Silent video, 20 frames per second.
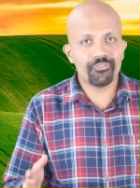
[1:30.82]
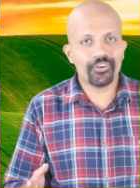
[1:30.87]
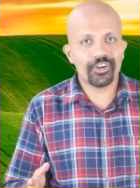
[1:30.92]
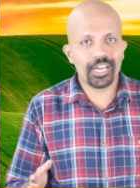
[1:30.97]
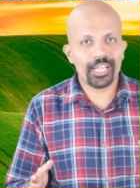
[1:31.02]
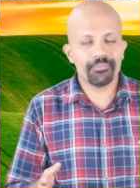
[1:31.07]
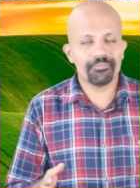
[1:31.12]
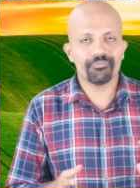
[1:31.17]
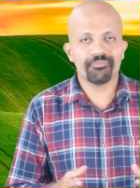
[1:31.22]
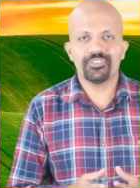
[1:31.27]

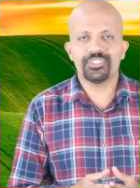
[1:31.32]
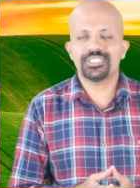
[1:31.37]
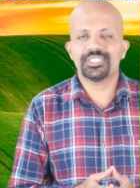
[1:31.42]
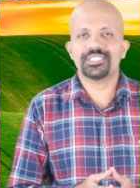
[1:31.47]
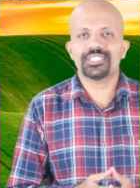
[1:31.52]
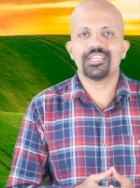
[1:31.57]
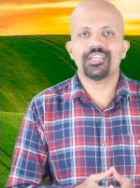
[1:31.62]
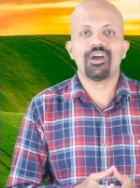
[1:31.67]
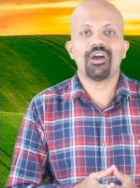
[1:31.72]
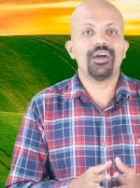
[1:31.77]
frame, which
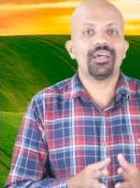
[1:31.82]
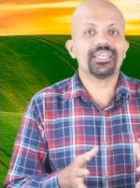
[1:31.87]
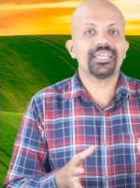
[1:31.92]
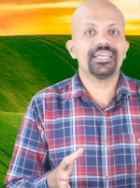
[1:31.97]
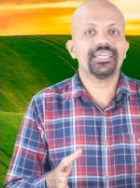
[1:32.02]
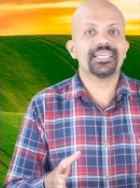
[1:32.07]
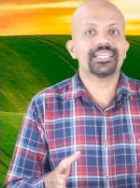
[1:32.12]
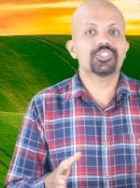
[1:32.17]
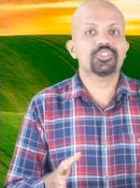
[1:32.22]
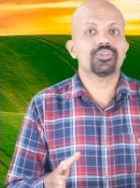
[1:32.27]
is an
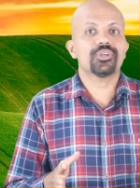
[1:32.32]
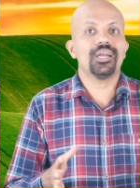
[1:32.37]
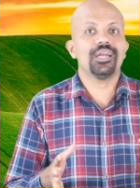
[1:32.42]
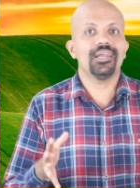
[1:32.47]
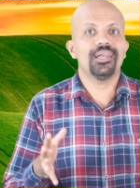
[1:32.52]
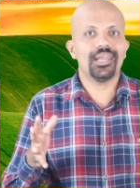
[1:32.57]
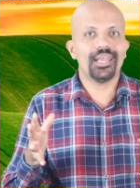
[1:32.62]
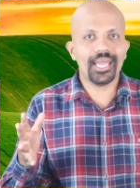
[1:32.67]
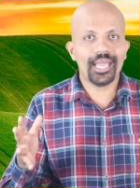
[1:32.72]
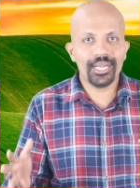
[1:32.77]
architectural
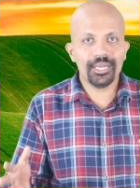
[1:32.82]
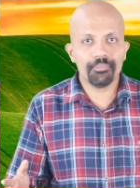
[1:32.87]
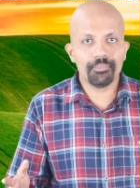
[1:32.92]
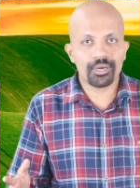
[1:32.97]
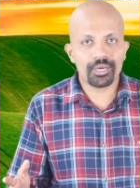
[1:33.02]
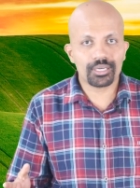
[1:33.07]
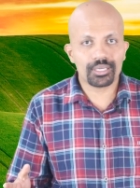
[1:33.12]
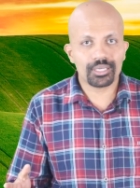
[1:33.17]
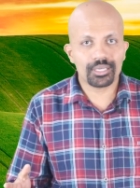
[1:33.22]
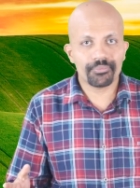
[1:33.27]

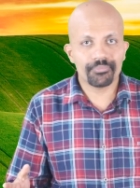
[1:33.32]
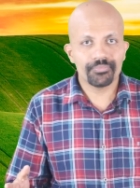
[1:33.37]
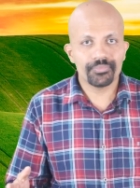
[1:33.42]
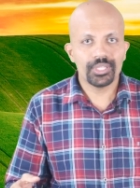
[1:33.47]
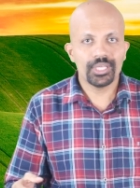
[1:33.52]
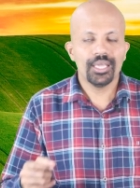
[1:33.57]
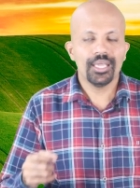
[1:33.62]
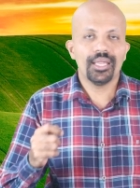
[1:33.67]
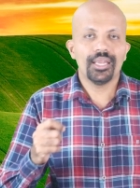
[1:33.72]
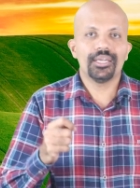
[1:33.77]
landmark.
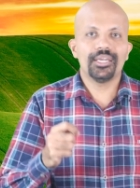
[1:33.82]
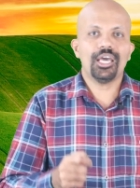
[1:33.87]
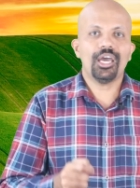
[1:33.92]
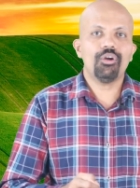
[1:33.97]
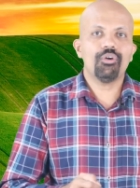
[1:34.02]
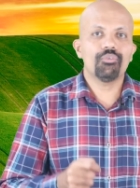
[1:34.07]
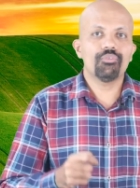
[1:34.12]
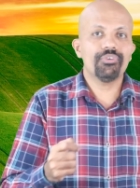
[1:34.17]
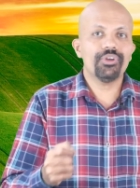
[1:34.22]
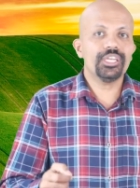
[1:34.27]

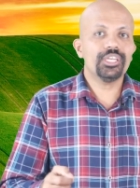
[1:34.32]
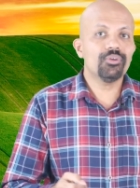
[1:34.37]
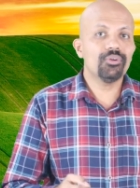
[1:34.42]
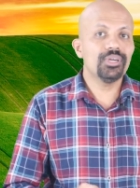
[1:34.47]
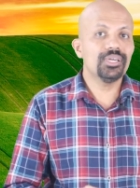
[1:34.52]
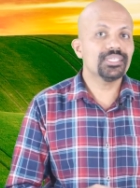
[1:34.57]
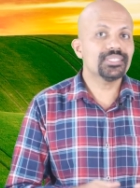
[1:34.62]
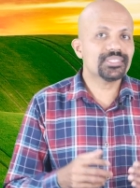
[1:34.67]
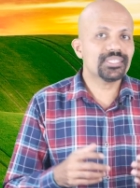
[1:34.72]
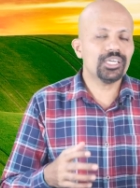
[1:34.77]
Now, when you
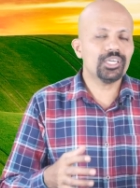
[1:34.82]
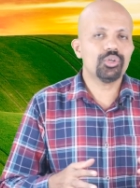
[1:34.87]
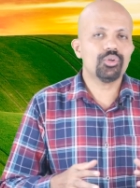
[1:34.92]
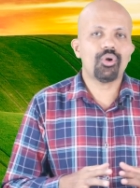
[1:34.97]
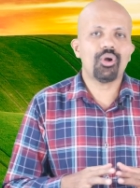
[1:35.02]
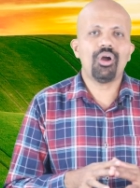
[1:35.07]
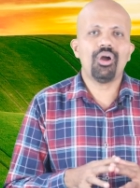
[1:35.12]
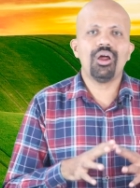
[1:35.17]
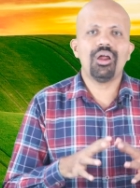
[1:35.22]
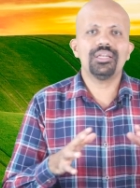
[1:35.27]
listen to
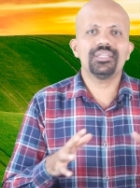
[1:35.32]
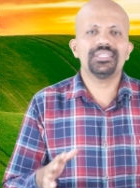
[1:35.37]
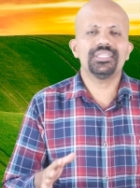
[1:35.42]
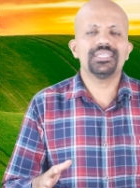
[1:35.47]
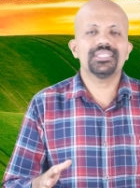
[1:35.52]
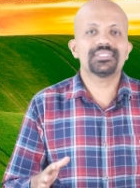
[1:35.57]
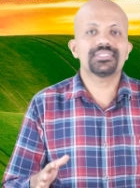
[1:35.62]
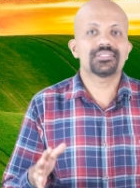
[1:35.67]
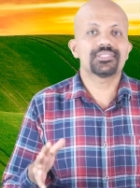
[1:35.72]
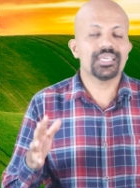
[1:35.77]
all
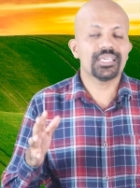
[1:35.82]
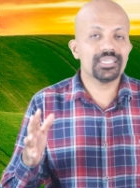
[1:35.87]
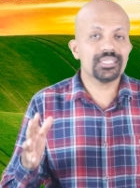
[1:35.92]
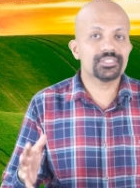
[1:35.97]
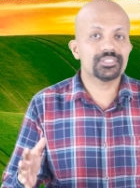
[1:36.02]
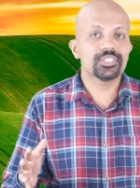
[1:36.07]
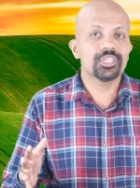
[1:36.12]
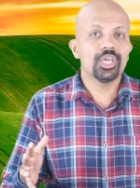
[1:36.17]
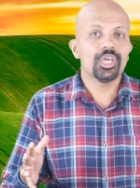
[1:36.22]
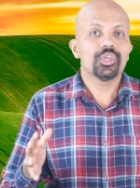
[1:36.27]
these
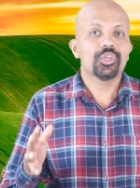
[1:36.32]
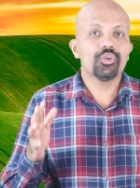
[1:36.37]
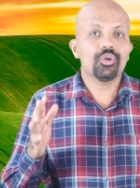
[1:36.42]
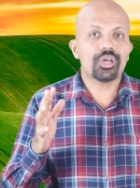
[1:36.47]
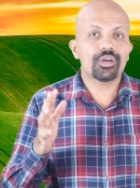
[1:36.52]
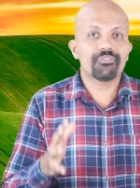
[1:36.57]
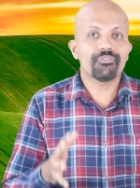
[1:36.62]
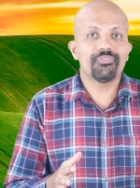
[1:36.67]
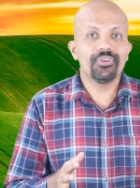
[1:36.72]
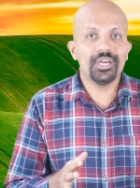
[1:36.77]
things, you
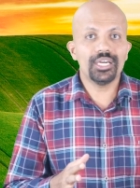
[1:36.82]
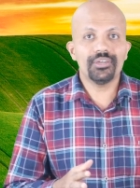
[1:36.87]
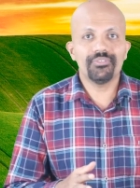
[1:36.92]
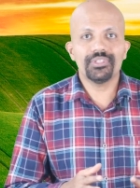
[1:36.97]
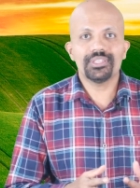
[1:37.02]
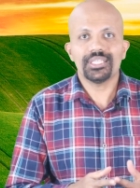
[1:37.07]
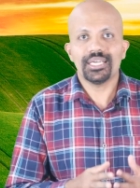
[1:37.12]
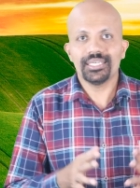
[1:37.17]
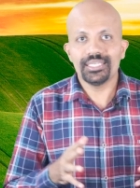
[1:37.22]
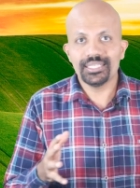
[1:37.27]
are filled
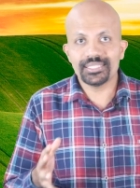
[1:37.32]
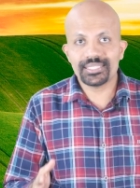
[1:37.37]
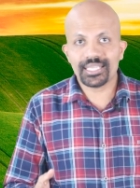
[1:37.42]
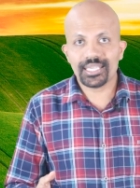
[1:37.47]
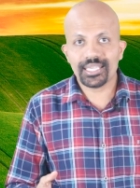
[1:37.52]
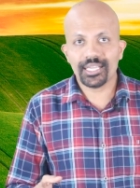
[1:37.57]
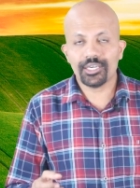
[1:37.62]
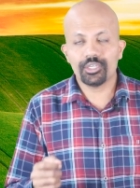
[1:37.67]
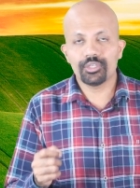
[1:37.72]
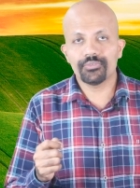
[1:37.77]
with a
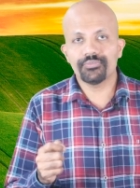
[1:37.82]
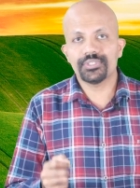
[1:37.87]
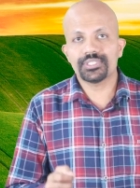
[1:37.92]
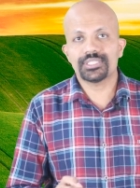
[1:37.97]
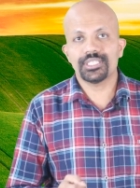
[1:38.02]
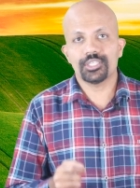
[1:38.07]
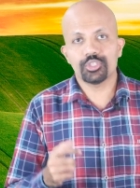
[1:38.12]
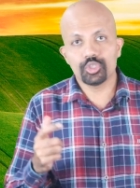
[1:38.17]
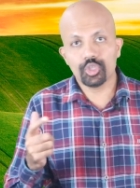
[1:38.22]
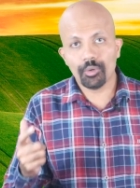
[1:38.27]
desire to
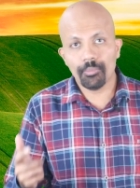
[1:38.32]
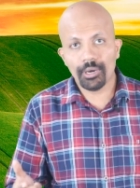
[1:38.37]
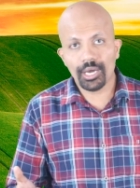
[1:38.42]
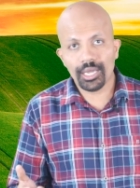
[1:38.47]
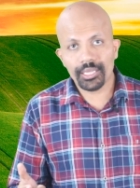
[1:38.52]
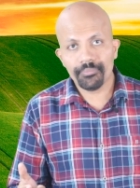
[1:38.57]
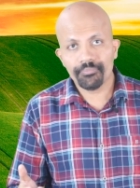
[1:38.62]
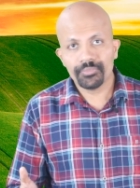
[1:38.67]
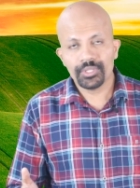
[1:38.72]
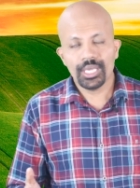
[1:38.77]
visit
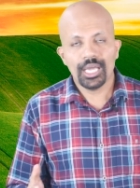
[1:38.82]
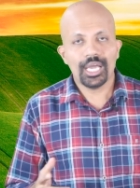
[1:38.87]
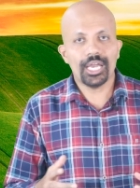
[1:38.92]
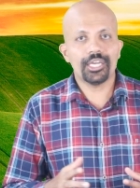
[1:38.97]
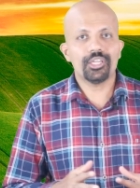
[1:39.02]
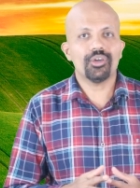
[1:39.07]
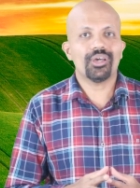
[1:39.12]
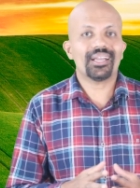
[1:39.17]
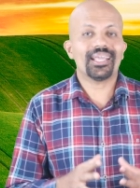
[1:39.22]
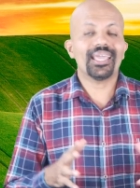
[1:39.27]
Dubai
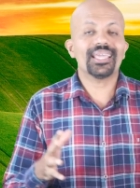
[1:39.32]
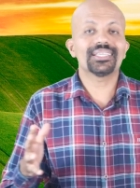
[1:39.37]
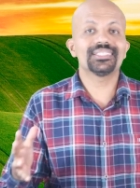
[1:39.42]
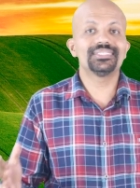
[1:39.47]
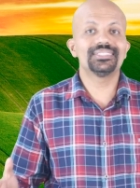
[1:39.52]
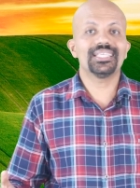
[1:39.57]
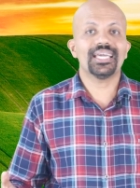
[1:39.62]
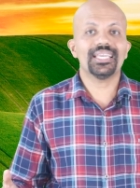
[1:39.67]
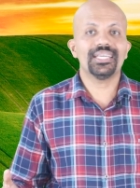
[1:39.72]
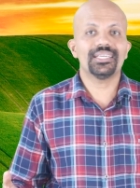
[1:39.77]
and you are
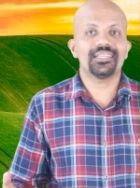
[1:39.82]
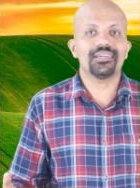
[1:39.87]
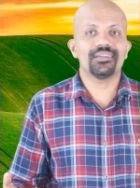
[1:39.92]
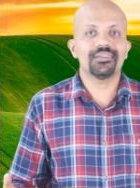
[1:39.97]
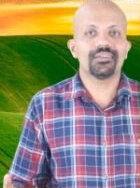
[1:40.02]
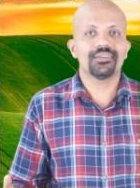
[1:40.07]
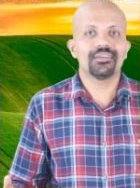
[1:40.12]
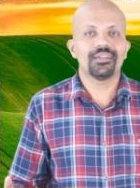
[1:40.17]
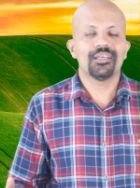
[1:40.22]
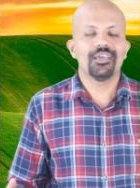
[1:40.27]
excited.